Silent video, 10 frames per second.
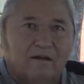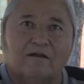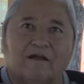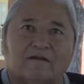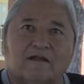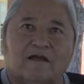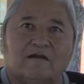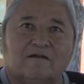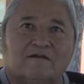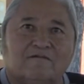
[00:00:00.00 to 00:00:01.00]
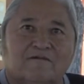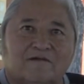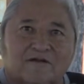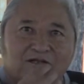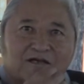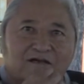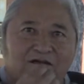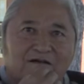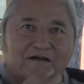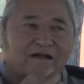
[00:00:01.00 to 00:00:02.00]
like that with her
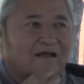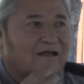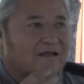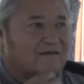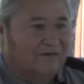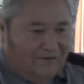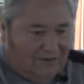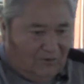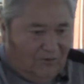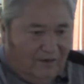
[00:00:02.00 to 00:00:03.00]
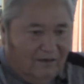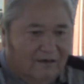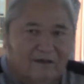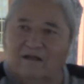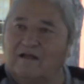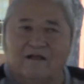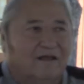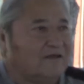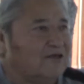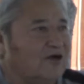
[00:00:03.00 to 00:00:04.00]
tongue, and she throw it in there.
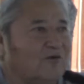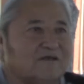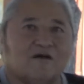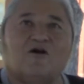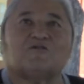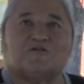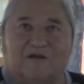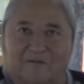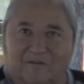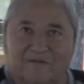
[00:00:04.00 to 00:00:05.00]
She always caught something.